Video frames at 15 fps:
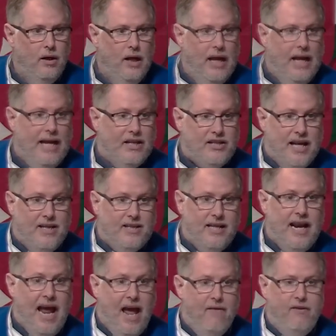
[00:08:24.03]
He ascends
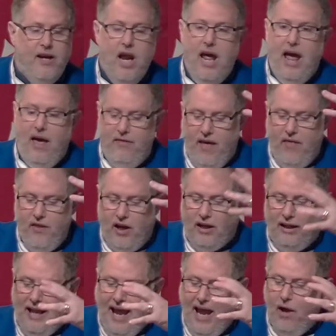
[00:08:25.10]
into heaven, and then the
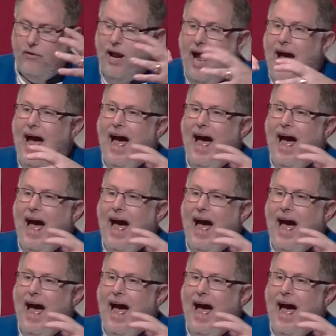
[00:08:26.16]
cloud